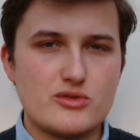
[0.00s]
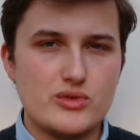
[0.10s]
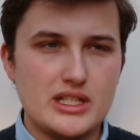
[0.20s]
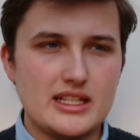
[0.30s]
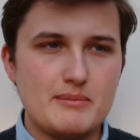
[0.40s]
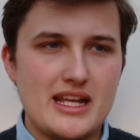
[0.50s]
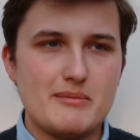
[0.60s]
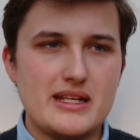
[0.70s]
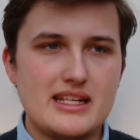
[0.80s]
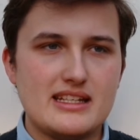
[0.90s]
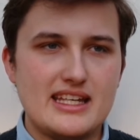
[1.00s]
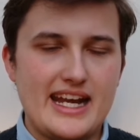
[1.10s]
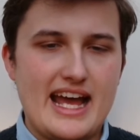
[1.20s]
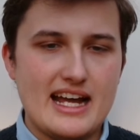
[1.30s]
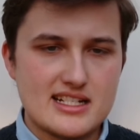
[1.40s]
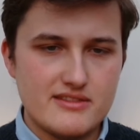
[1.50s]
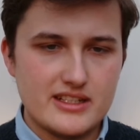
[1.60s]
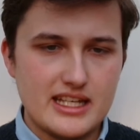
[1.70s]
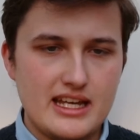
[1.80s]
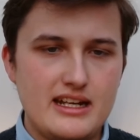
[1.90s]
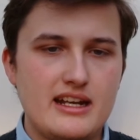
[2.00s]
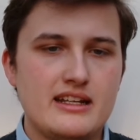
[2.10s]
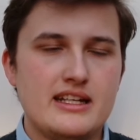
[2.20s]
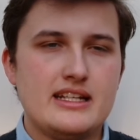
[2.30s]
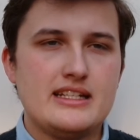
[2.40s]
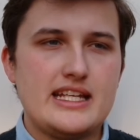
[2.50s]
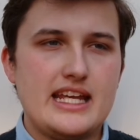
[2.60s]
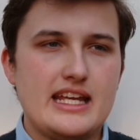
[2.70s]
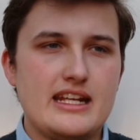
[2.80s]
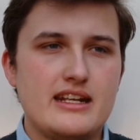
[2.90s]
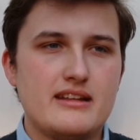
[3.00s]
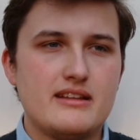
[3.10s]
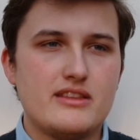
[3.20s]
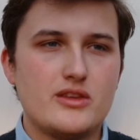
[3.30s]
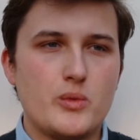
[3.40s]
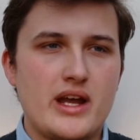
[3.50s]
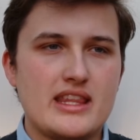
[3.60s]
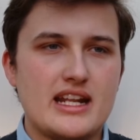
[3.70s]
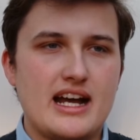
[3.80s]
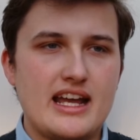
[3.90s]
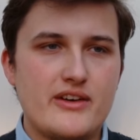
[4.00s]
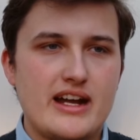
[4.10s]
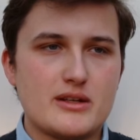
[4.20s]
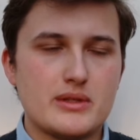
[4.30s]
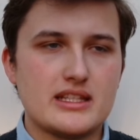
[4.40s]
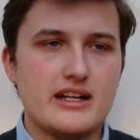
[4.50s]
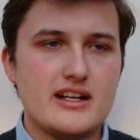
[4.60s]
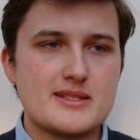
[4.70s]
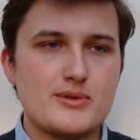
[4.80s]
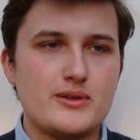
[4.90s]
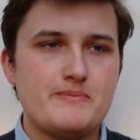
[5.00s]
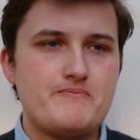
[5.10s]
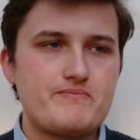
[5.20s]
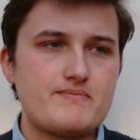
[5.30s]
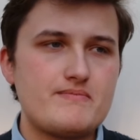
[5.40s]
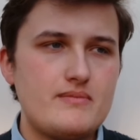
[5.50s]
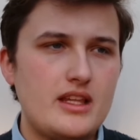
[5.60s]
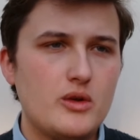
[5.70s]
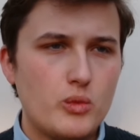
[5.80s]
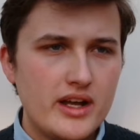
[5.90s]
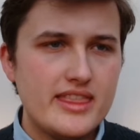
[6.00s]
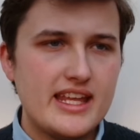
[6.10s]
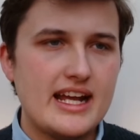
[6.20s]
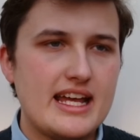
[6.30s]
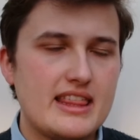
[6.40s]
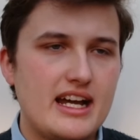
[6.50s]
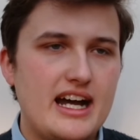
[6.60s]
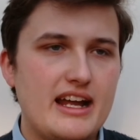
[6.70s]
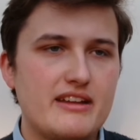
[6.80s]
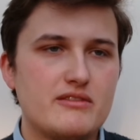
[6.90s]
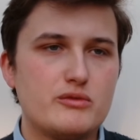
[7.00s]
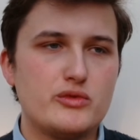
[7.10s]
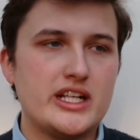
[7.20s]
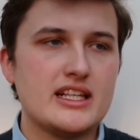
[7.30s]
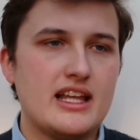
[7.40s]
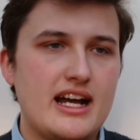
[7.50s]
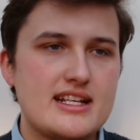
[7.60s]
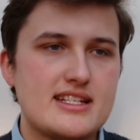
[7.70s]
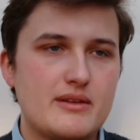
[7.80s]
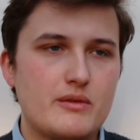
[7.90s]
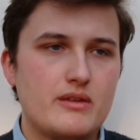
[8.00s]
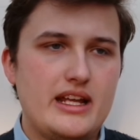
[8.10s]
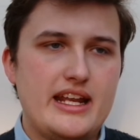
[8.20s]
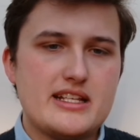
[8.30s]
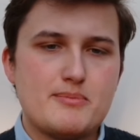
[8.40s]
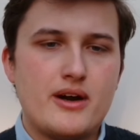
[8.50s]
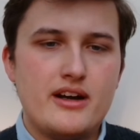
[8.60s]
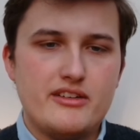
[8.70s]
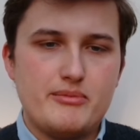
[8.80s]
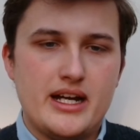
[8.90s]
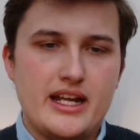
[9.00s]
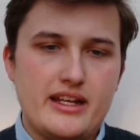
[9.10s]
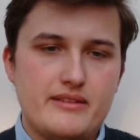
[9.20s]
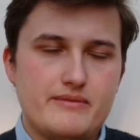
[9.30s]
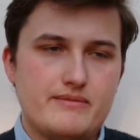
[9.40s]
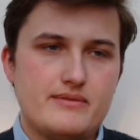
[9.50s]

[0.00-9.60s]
has really made me get active again in the way that I interact with the gospel. One thing I I realized, and and as part of my